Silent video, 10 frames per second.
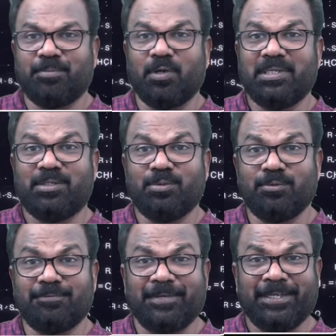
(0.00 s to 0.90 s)

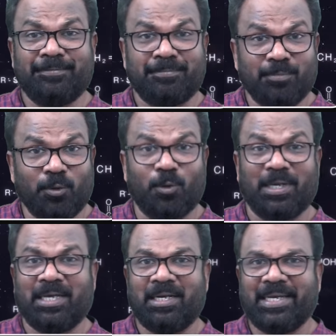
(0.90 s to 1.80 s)
0.25
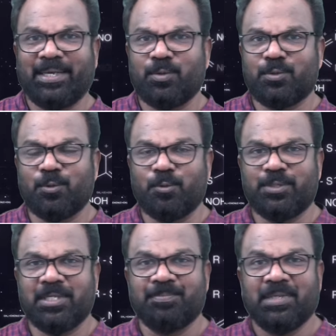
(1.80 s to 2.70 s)
molar aqueous
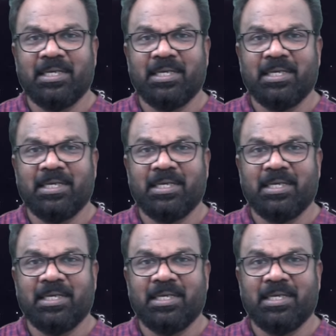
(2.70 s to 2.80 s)
solution